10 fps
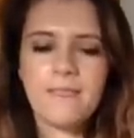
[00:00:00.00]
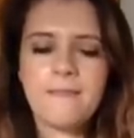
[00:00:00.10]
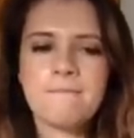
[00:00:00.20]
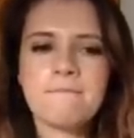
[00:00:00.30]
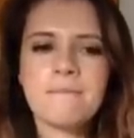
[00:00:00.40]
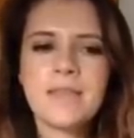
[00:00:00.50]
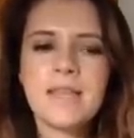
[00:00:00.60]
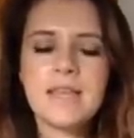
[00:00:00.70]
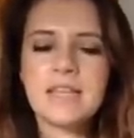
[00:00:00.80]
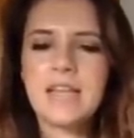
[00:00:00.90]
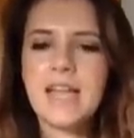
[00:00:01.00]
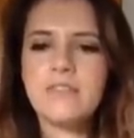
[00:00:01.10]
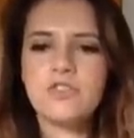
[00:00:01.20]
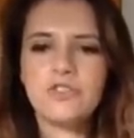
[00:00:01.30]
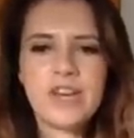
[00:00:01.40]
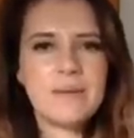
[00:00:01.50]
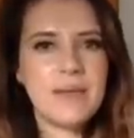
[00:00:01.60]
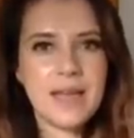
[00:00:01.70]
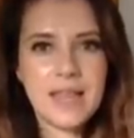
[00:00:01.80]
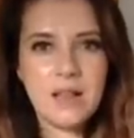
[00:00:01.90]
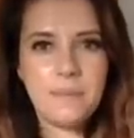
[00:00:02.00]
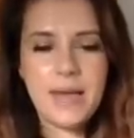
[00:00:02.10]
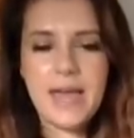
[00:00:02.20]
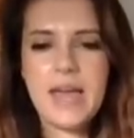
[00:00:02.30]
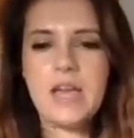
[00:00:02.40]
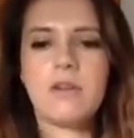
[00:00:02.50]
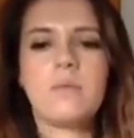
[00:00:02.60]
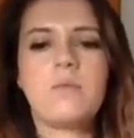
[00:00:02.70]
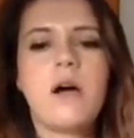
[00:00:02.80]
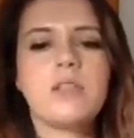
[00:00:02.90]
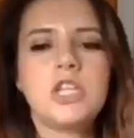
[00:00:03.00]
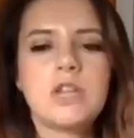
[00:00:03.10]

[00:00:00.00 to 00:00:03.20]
of dreaming a little bit here, group one.